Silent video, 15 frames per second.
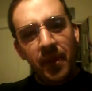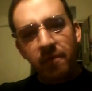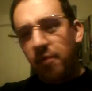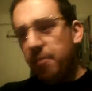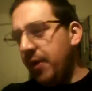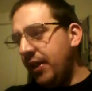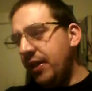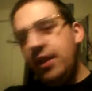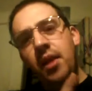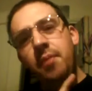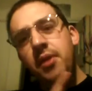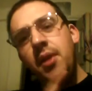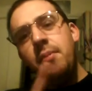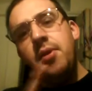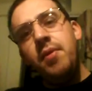for being the
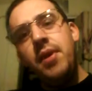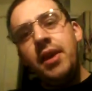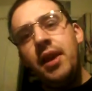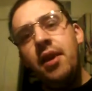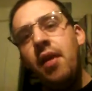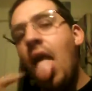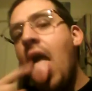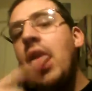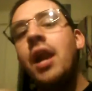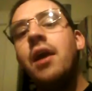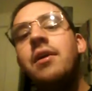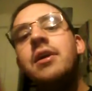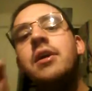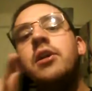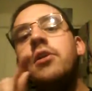WWE
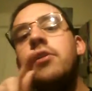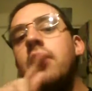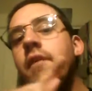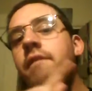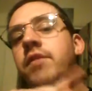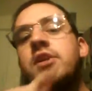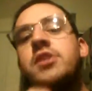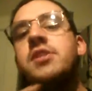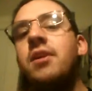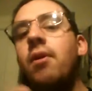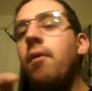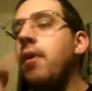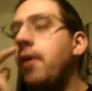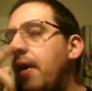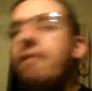
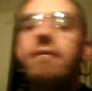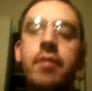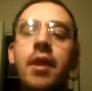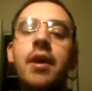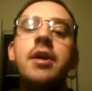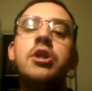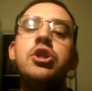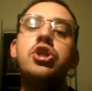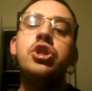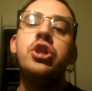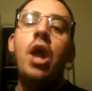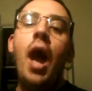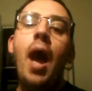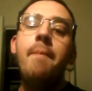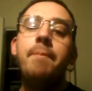Universal
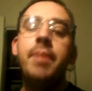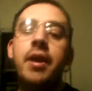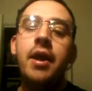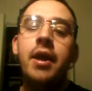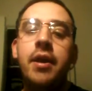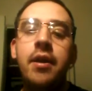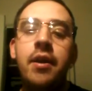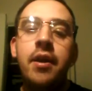Champion.